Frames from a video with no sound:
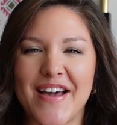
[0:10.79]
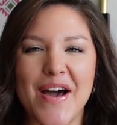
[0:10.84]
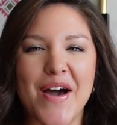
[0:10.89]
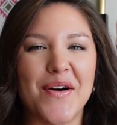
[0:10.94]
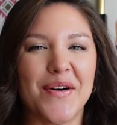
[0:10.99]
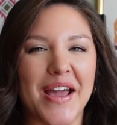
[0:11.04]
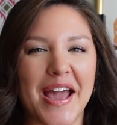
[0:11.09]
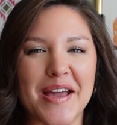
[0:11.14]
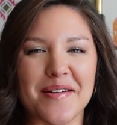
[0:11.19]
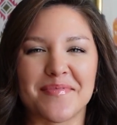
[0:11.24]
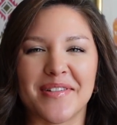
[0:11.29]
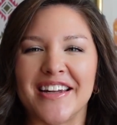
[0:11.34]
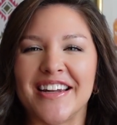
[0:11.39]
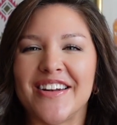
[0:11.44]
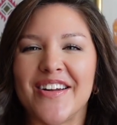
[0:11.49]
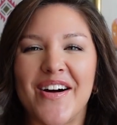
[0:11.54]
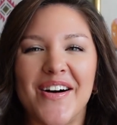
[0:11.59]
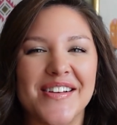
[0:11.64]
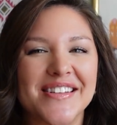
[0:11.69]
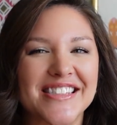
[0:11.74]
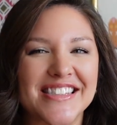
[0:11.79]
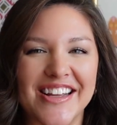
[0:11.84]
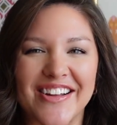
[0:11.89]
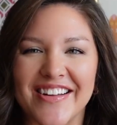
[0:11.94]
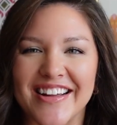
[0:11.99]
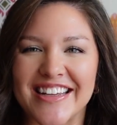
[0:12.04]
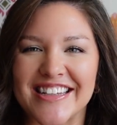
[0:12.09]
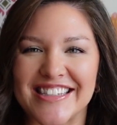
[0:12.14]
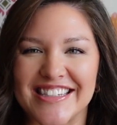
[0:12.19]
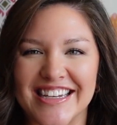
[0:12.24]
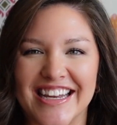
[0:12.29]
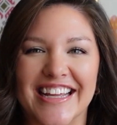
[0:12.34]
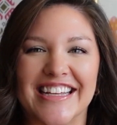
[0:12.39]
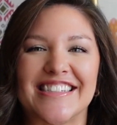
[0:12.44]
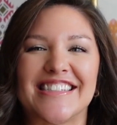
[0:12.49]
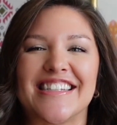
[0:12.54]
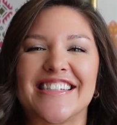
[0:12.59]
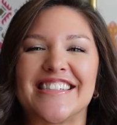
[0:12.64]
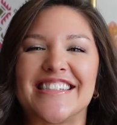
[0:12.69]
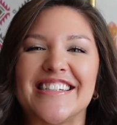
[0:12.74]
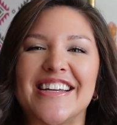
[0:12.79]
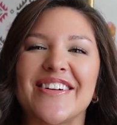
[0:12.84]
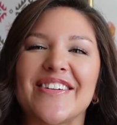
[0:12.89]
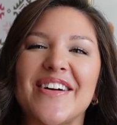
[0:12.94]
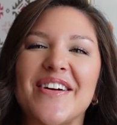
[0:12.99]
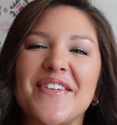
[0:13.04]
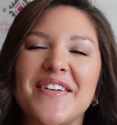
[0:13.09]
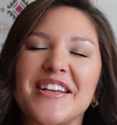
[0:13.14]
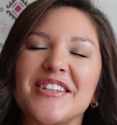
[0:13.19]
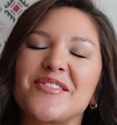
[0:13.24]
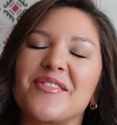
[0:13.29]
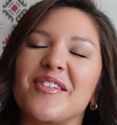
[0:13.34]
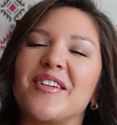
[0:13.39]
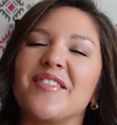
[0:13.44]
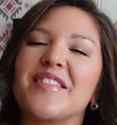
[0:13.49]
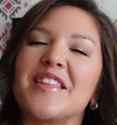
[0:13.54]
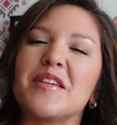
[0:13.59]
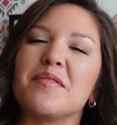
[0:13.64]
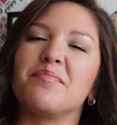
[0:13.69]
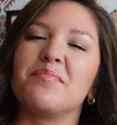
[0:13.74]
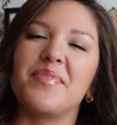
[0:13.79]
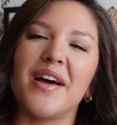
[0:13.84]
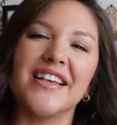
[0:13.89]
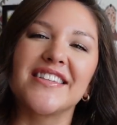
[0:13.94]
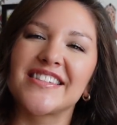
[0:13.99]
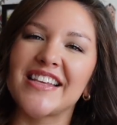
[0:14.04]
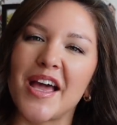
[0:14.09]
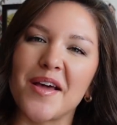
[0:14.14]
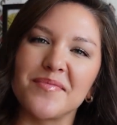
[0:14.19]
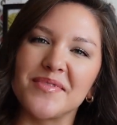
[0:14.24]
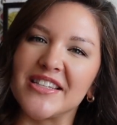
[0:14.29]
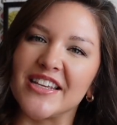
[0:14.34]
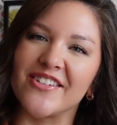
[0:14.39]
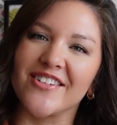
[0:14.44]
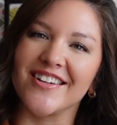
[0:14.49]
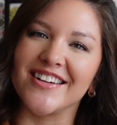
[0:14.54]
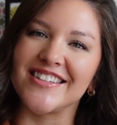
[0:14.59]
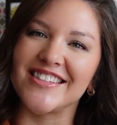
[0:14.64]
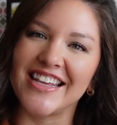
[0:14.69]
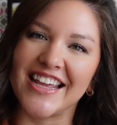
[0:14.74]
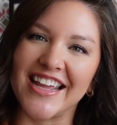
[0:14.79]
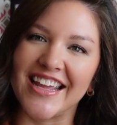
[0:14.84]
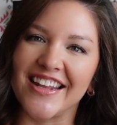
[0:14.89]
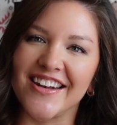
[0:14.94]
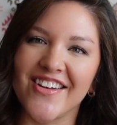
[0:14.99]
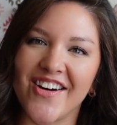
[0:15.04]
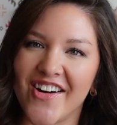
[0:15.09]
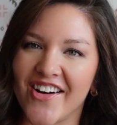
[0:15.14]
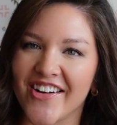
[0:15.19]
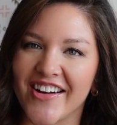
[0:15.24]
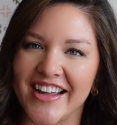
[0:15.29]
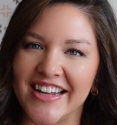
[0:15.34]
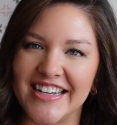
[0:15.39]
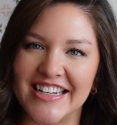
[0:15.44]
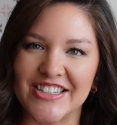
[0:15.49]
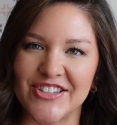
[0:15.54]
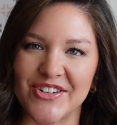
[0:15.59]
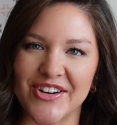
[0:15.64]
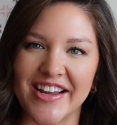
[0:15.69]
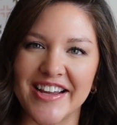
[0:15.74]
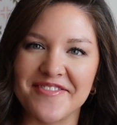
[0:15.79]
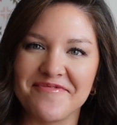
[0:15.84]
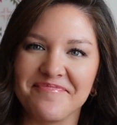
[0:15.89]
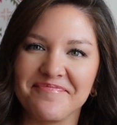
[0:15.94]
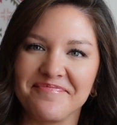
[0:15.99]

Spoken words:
Okay, but in all seriousness, Xero is one of the best kept secrets in our industry.